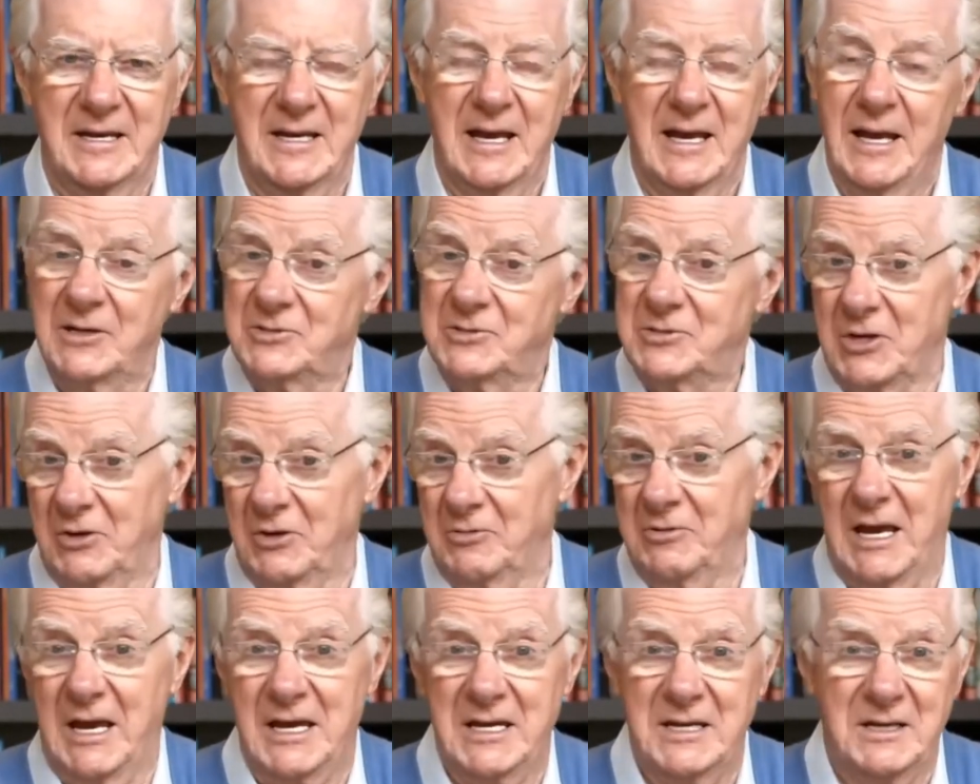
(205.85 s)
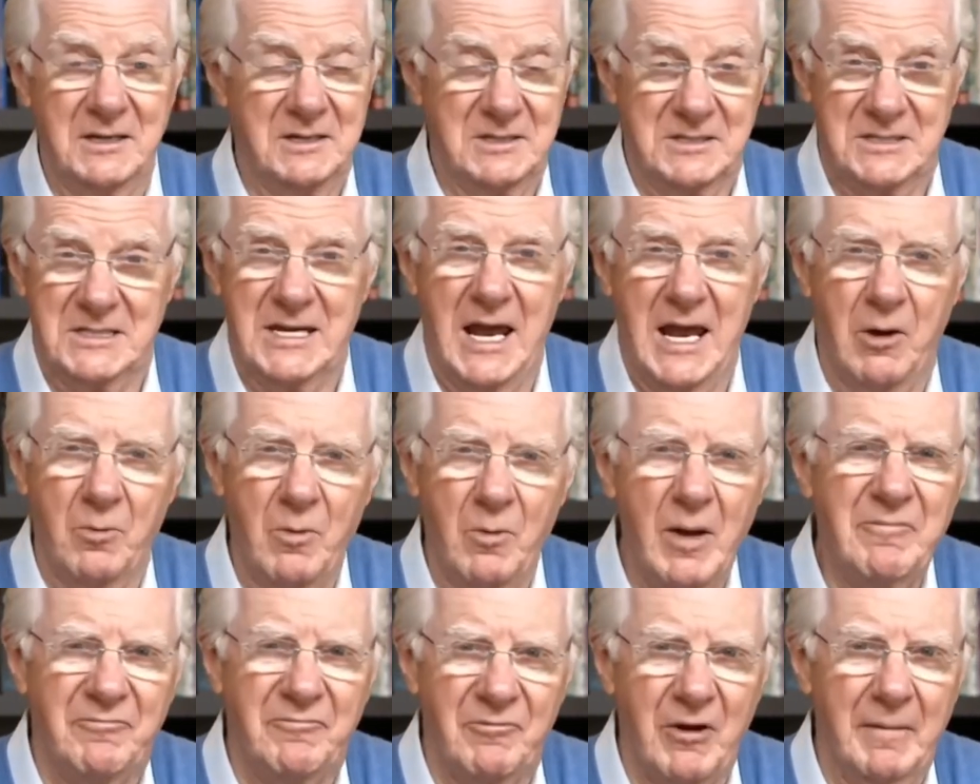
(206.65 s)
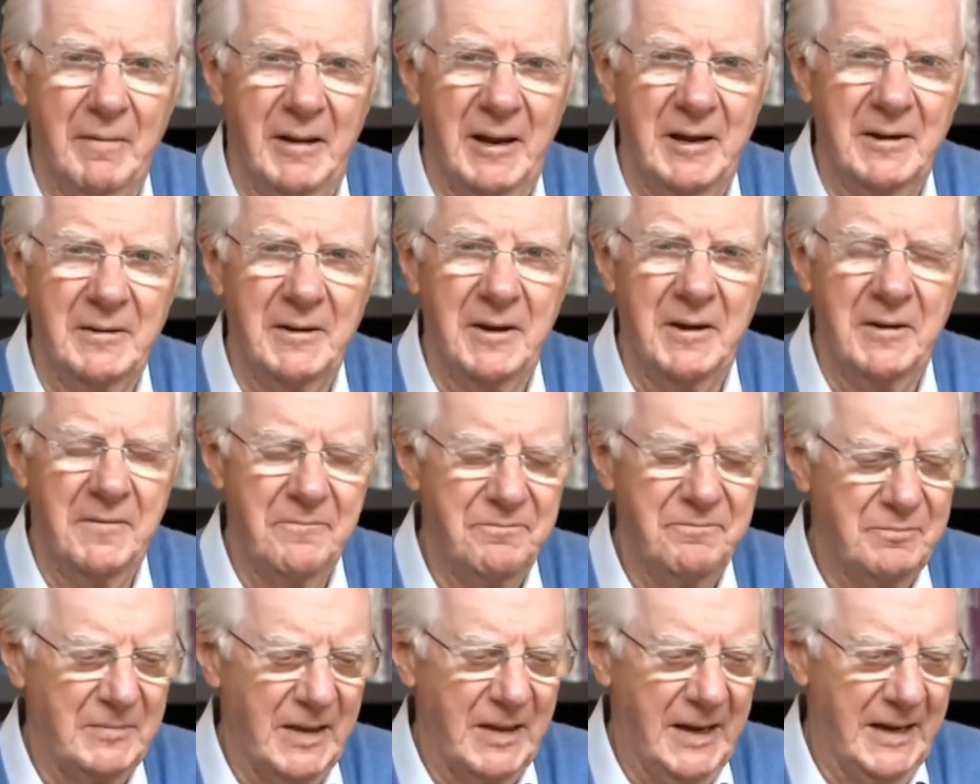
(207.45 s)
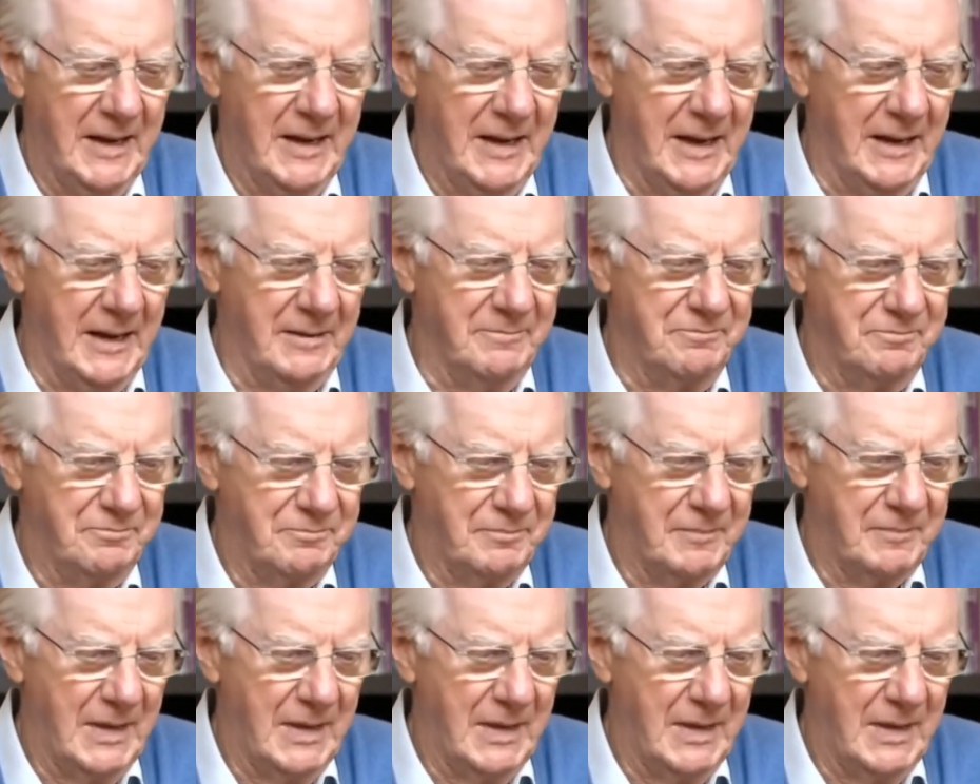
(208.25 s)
And so they stay away from it.